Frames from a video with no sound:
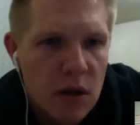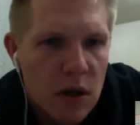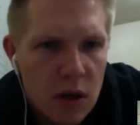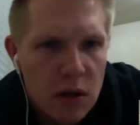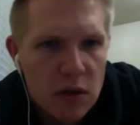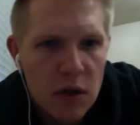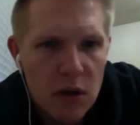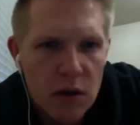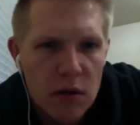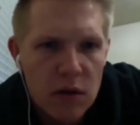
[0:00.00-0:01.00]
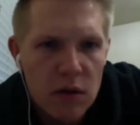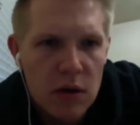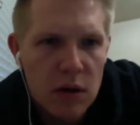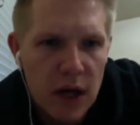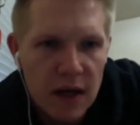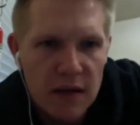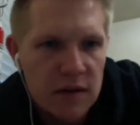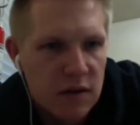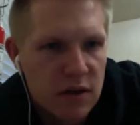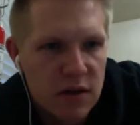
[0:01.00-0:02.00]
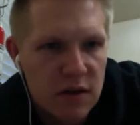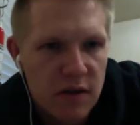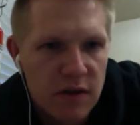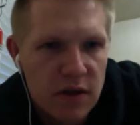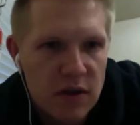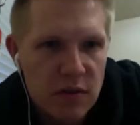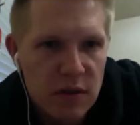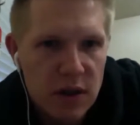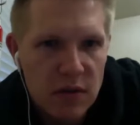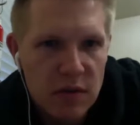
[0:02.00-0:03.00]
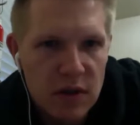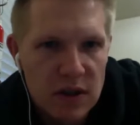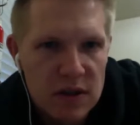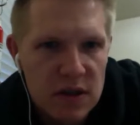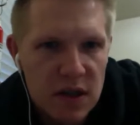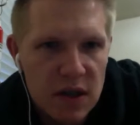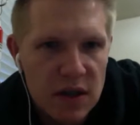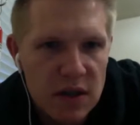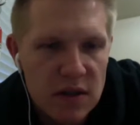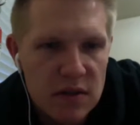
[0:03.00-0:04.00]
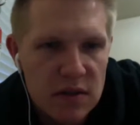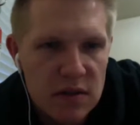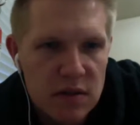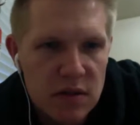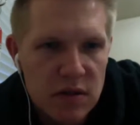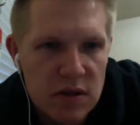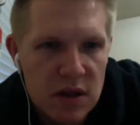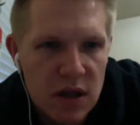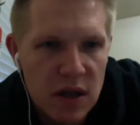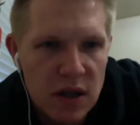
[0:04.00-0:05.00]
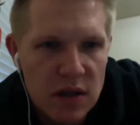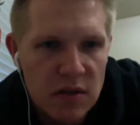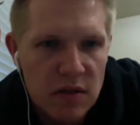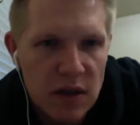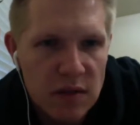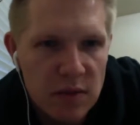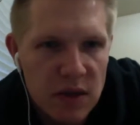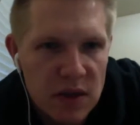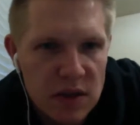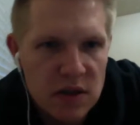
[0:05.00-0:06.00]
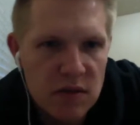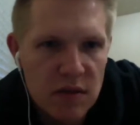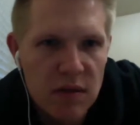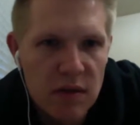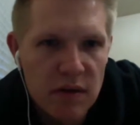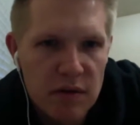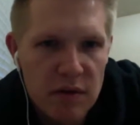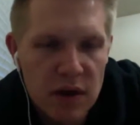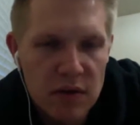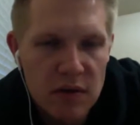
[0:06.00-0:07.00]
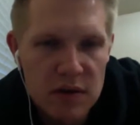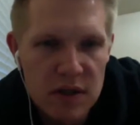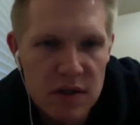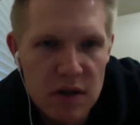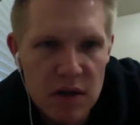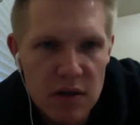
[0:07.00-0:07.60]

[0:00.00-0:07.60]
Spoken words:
So I guess just the first one where it says 2 sine 2x plus square root of 3 equals 0.